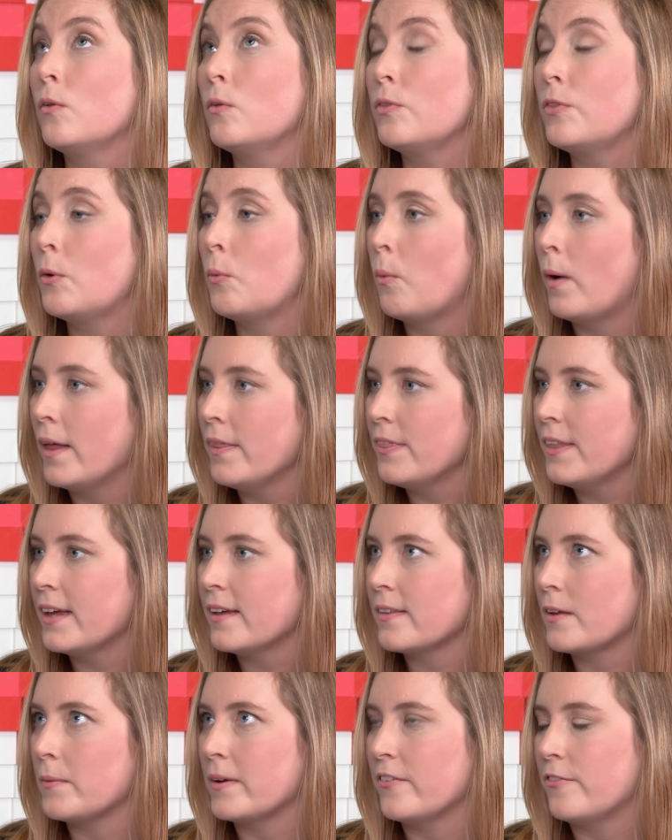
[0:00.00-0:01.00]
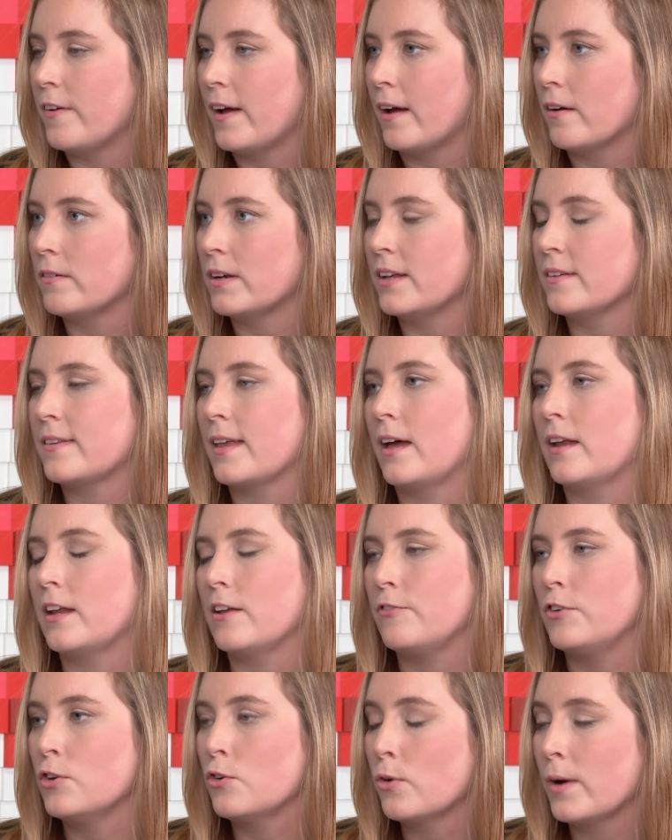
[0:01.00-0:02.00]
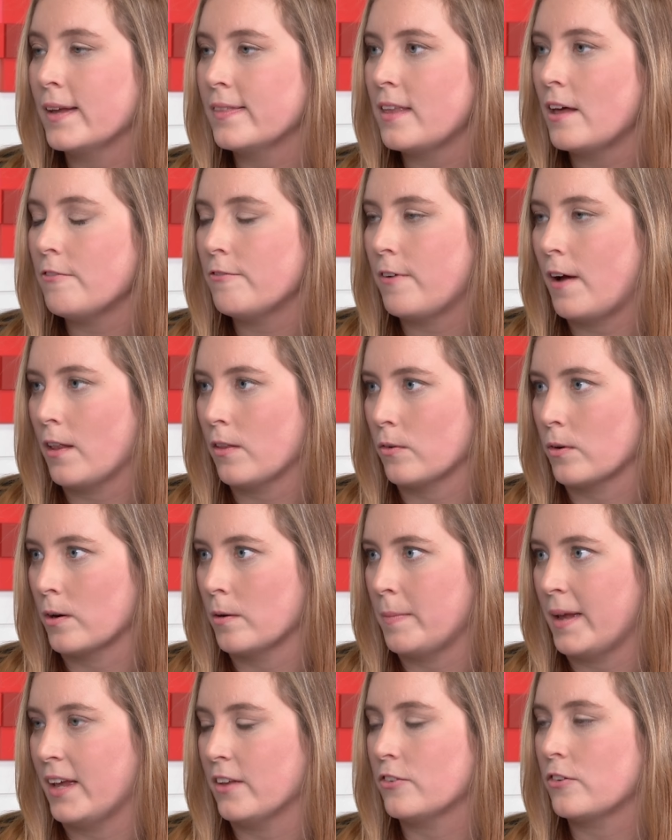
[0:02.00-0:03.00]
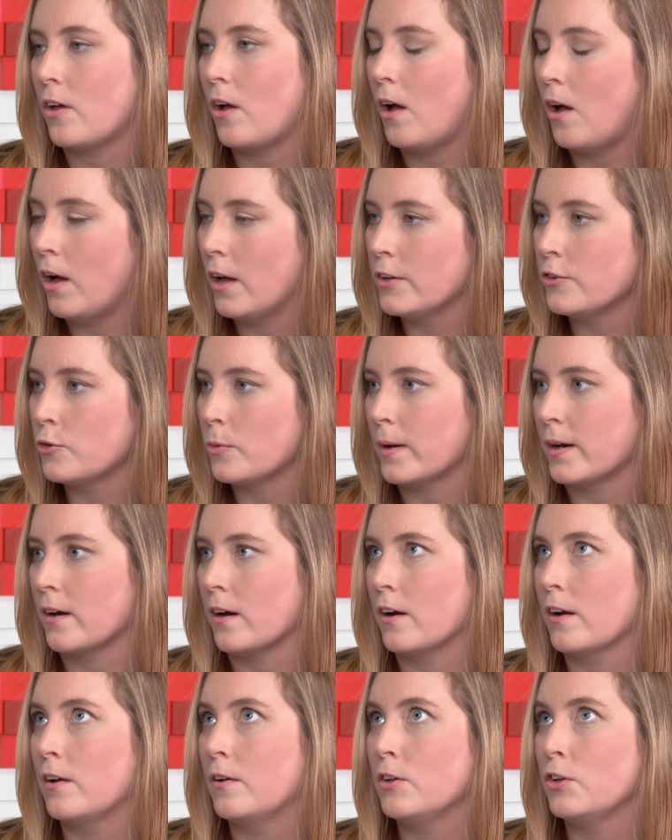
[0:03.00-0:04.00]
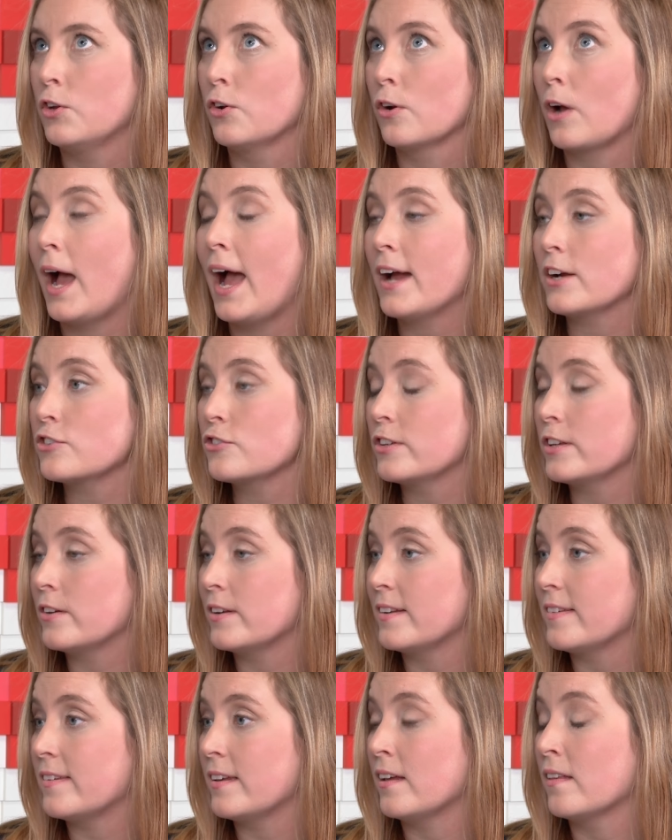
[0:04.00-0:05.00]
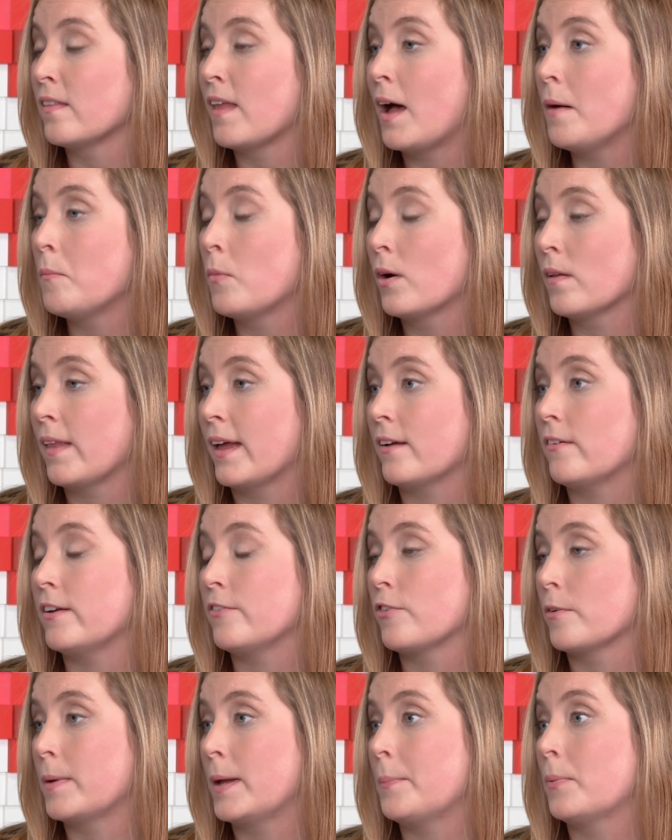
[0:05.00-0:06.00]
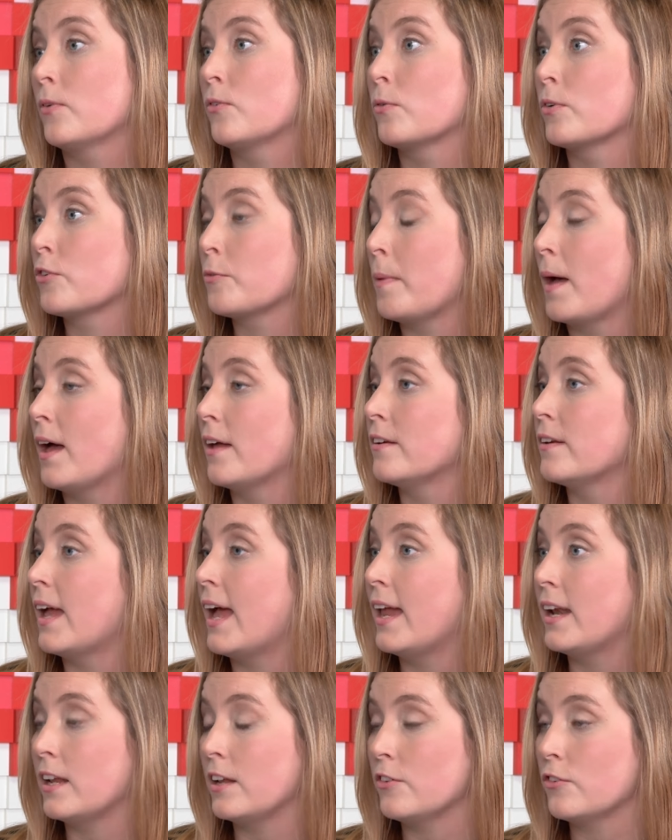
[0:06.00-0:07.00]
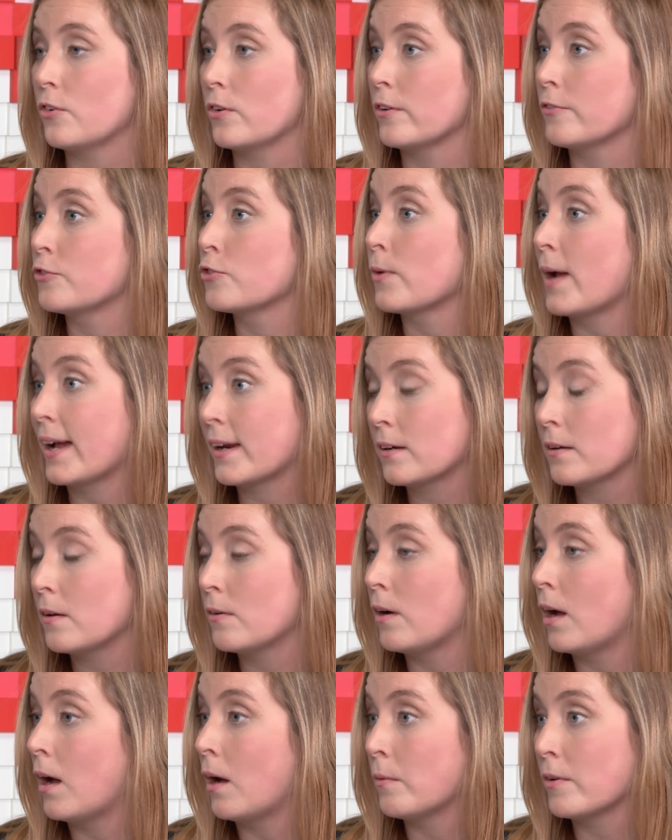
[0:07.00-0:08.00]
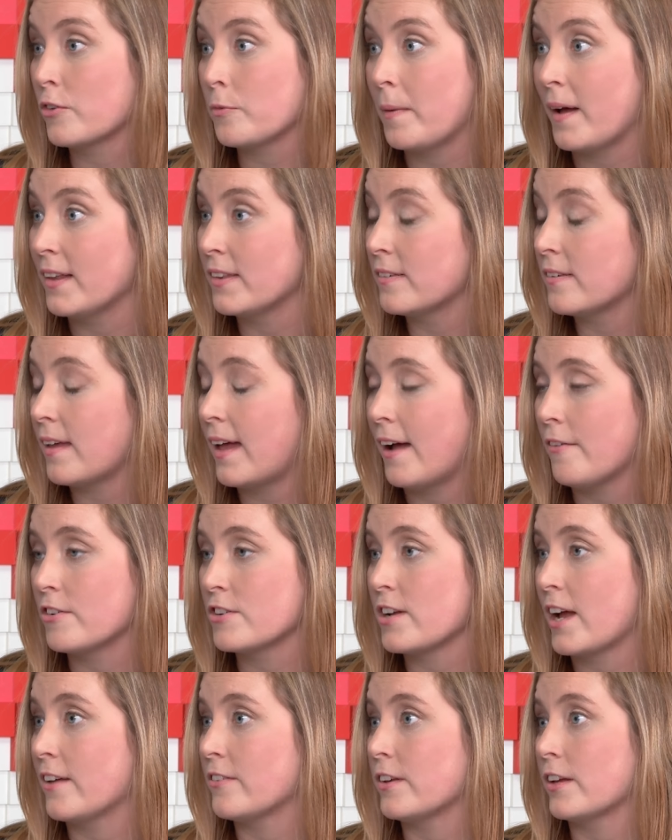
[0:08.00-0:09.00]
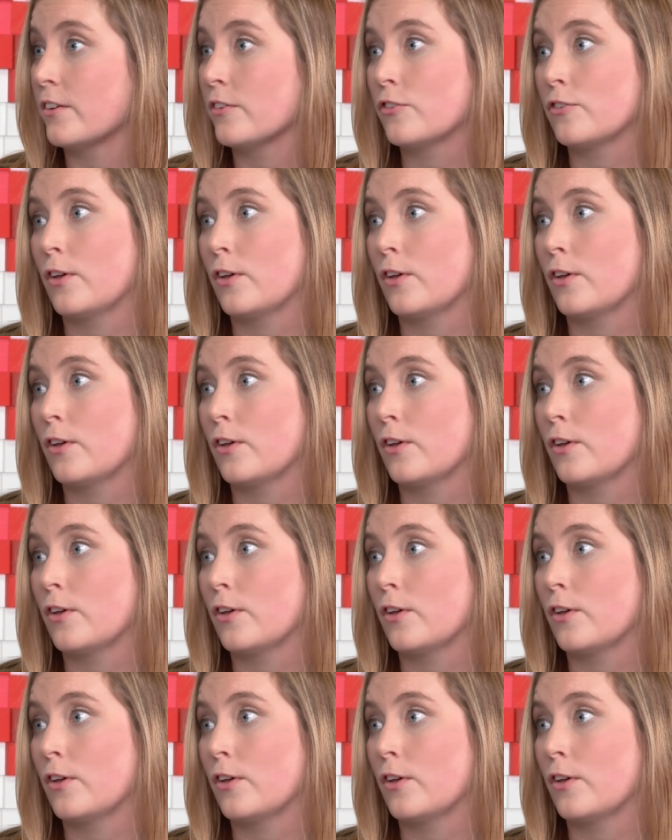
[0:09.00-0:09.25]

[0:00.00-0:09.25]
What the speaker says: The one thing that we found is that if you create that follower base on Twitter, you're actually going to see a lot more likely for people to respond to any sort of direct response advertising.